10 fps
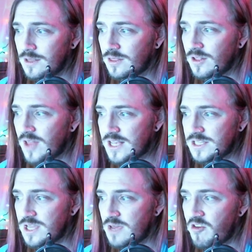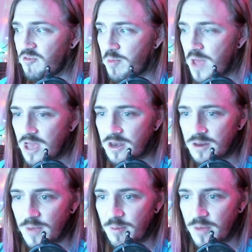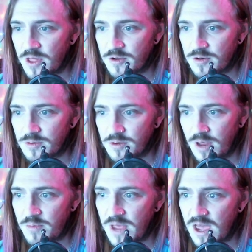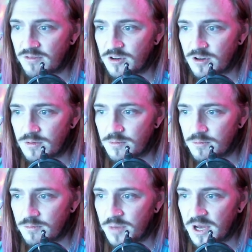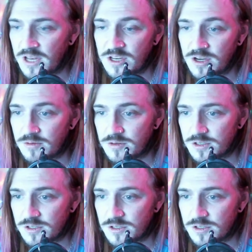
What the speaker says: like the last name of a man and my mother named me after, but I don't."